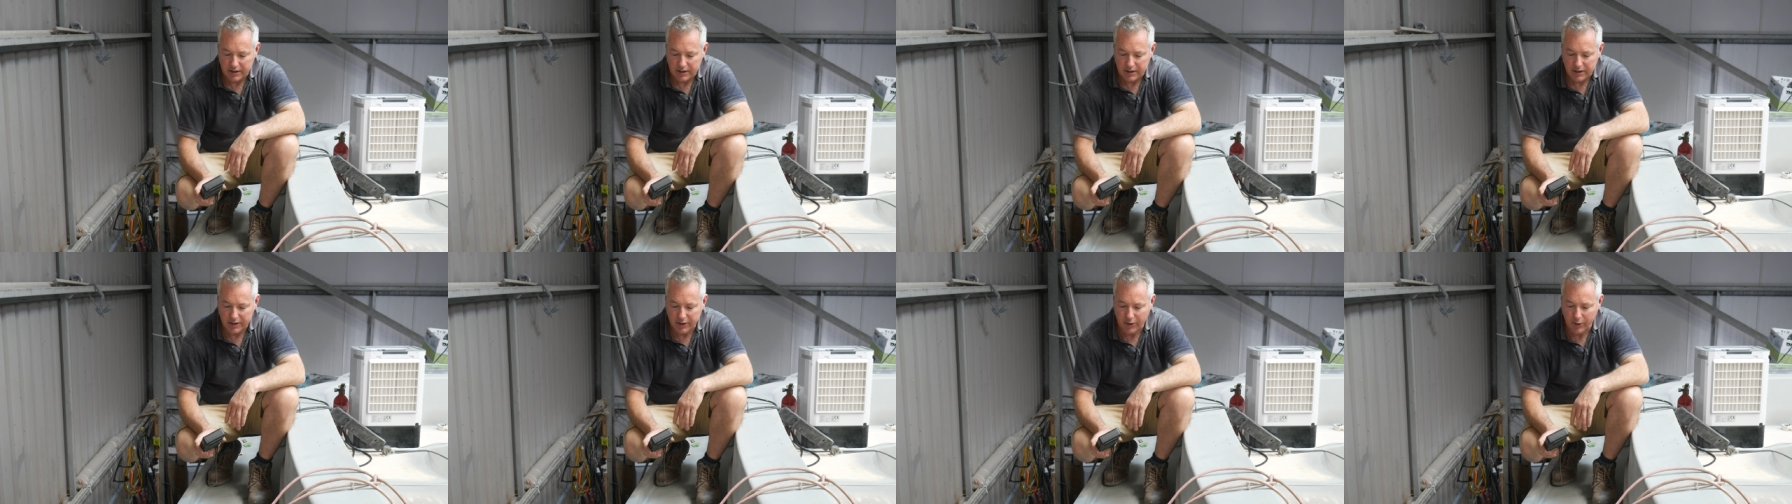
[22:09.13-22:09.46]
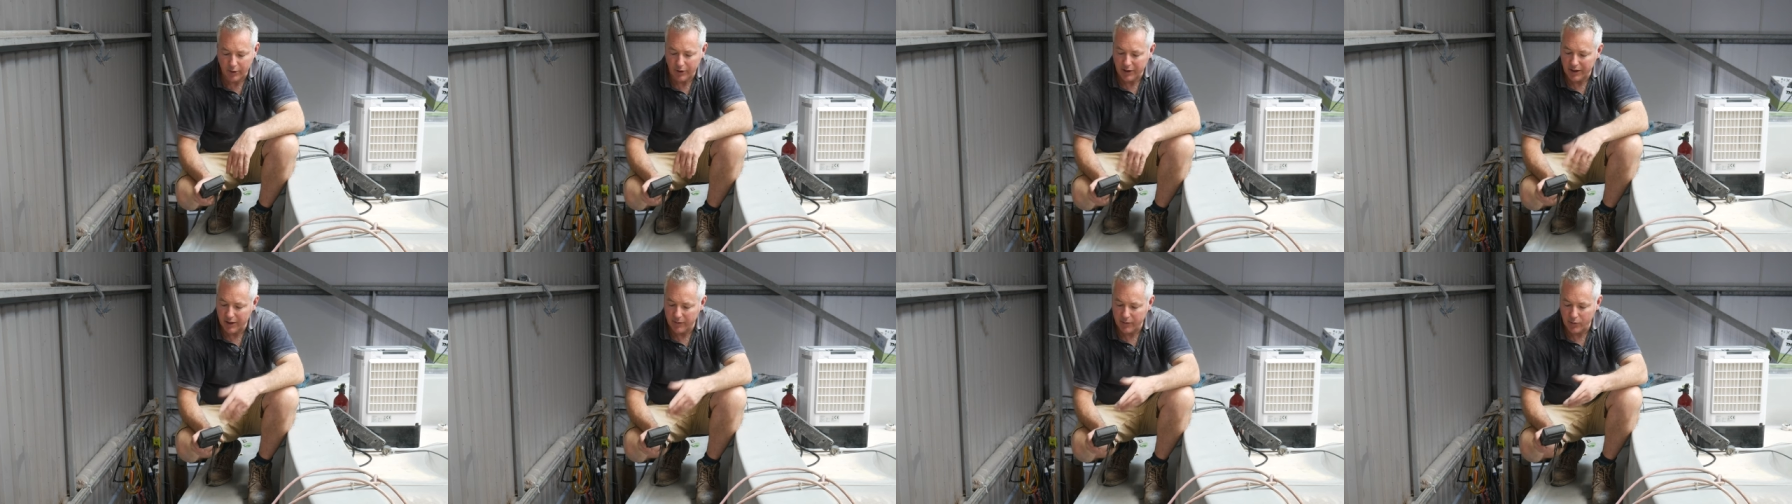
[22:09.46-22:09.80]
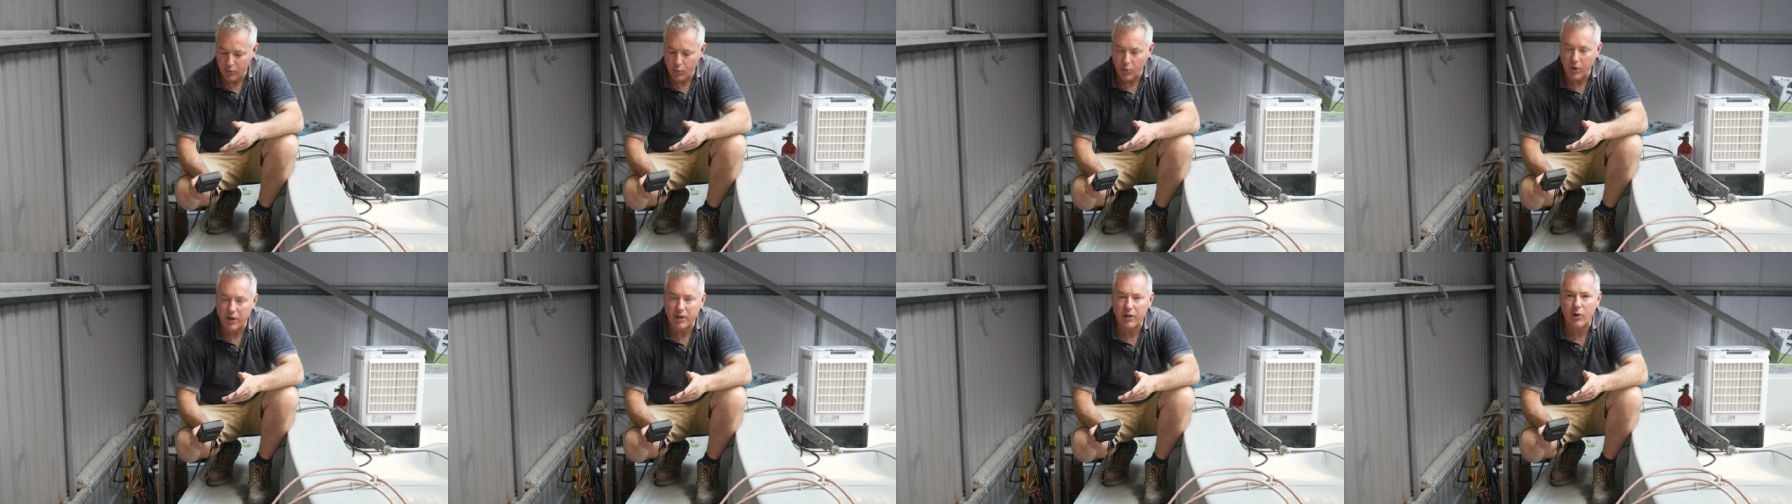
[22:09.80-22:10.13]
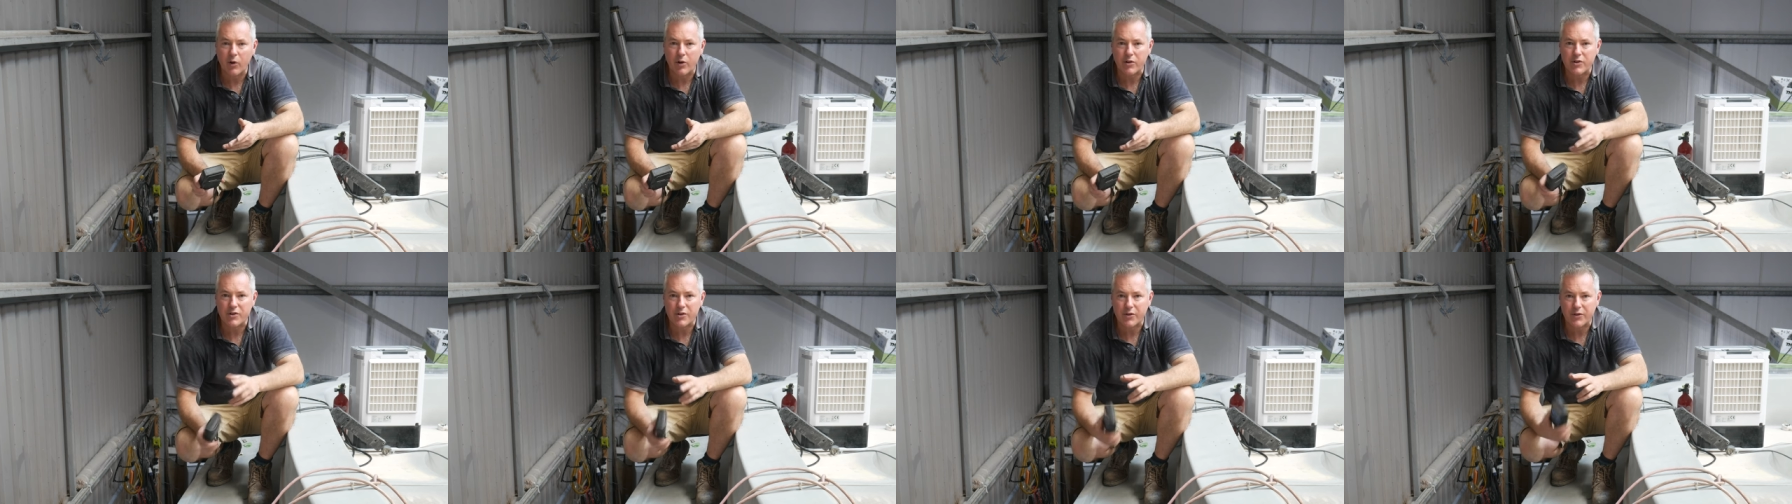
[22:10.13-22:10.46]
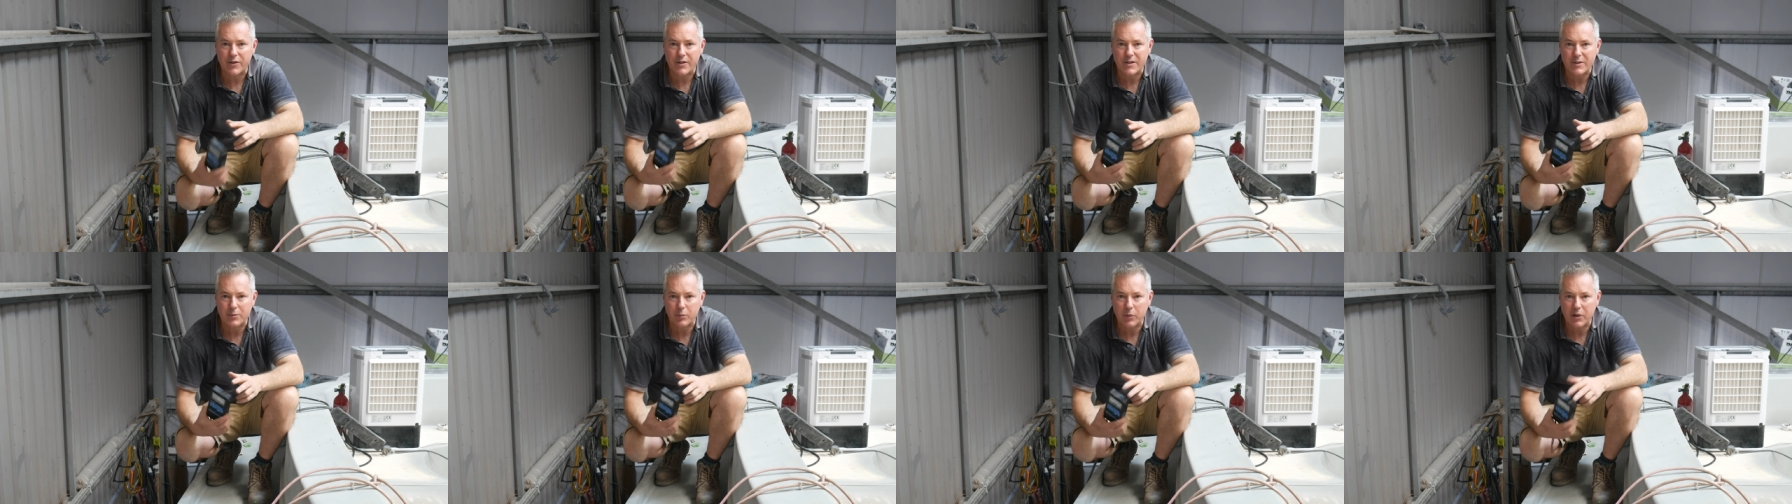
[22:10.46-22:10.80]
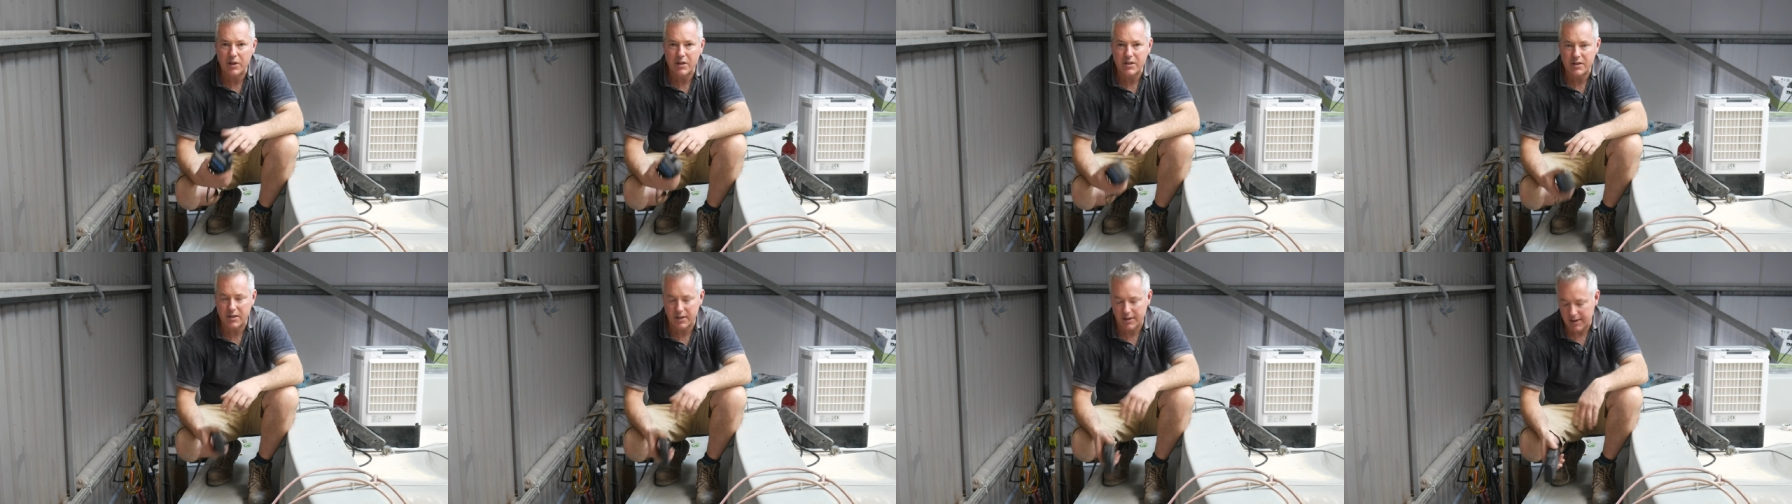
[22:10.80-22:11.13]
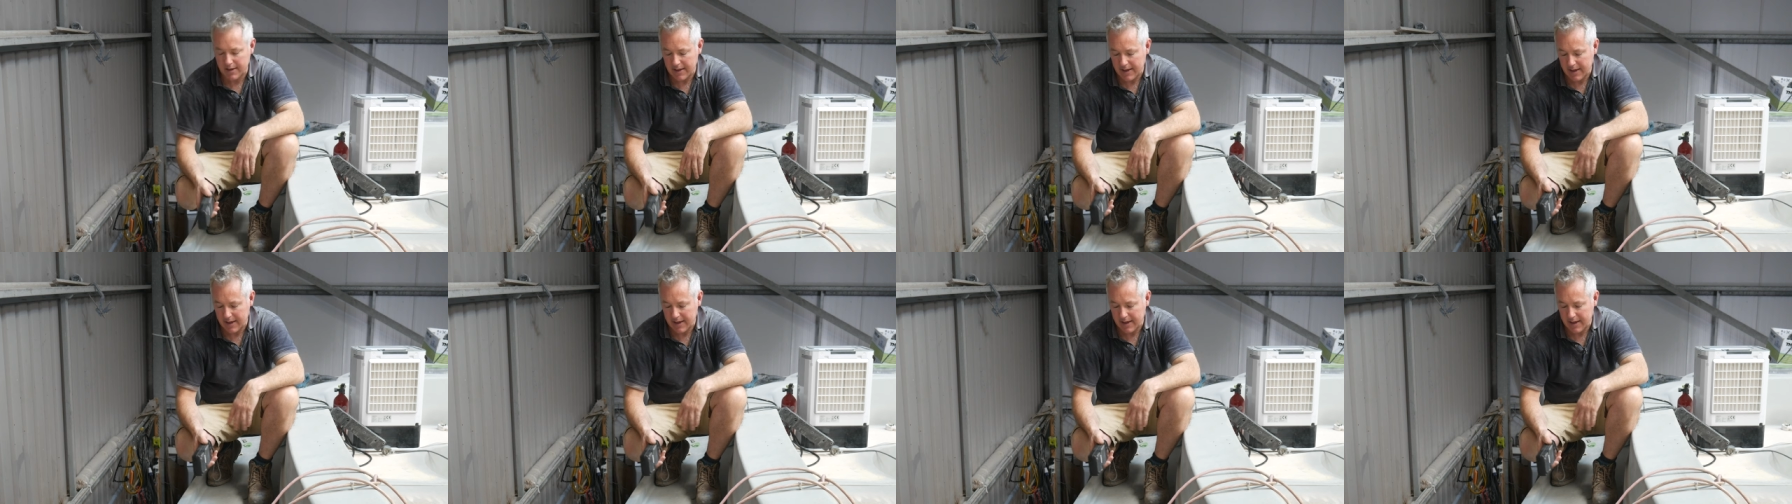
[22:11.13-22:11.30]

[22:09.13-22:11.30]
you know, even one notch on this meter.